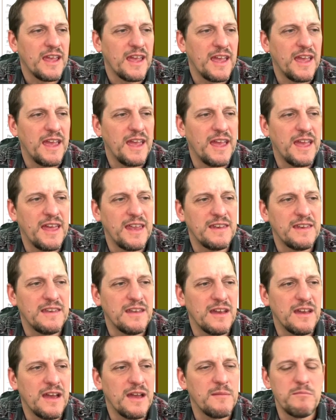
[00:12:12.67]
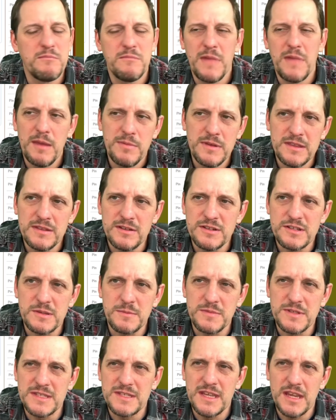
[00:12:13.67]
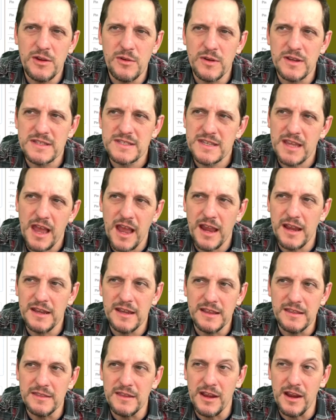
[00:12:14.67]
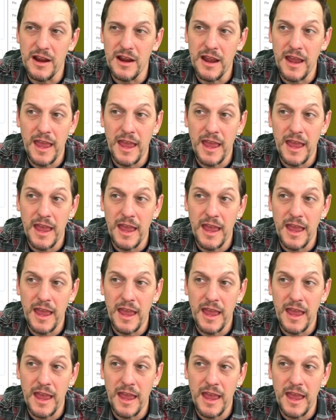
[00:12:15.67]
and maybe there's some secrets hiding there.